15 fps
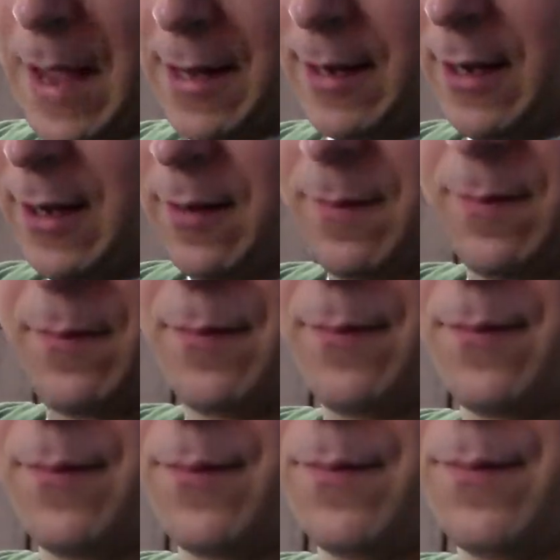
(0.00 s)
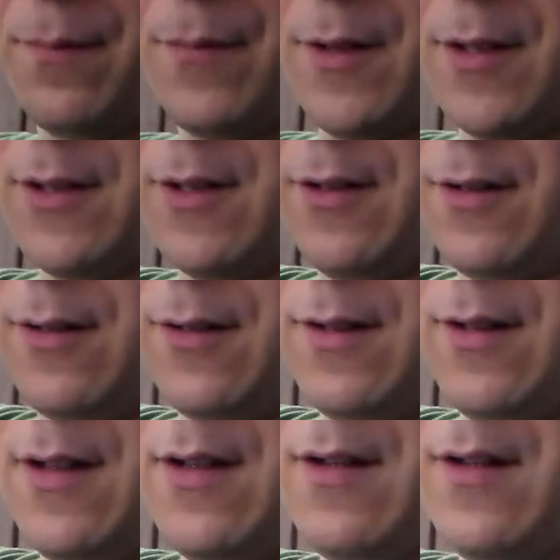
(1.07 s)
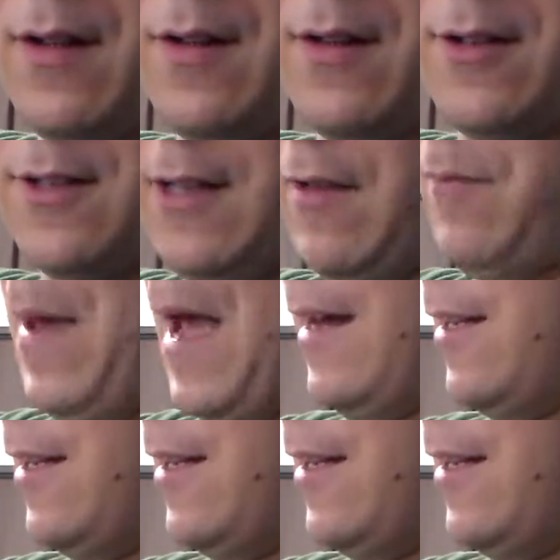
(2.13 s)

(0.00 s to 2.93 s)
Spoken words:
patty, this little, there's a lot of